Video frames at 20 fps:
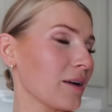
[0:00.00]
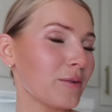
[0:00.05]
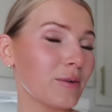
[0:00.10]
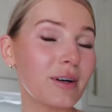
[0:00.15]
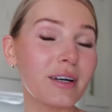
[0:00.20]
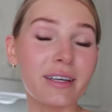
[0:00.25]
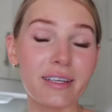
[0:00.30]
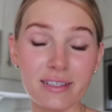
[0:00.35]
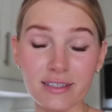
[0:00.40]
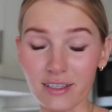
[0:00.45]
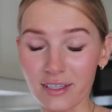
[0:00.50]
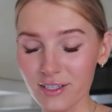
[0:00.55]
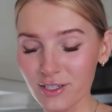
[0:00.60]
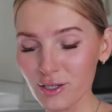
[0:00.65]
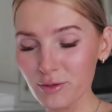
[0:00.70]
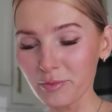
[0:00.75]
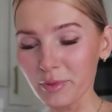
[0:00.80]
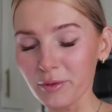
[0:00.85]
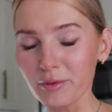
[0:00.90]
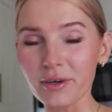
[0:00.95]
well it is
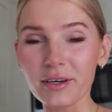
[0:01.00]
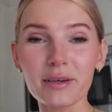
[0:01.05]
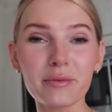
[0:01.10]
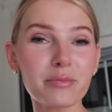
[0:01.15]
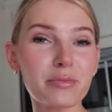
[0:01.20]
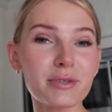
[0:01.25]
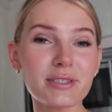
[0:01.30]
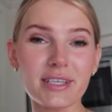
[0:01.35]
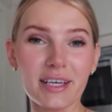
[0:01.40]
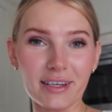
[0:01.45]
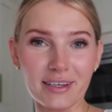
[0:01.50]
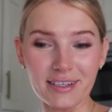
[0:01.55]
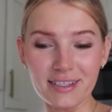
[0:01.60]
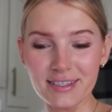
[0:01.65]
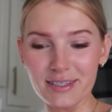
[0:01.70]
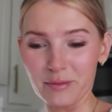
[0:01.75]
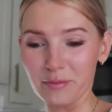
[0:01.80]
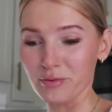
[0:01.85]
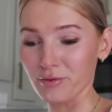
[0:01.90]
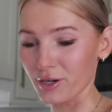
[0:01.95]
lunch, but we're gonna pretend
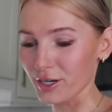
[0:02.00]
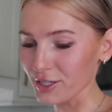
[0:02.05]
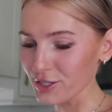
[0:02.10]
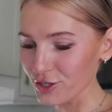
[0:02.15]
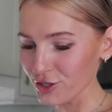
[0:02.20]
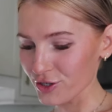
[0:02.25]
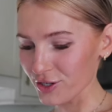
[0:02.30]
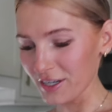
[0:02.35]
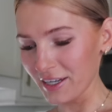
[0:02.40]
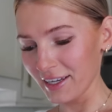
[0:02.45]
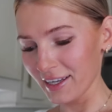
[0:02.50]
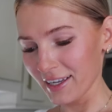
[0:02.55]
it's a brunch.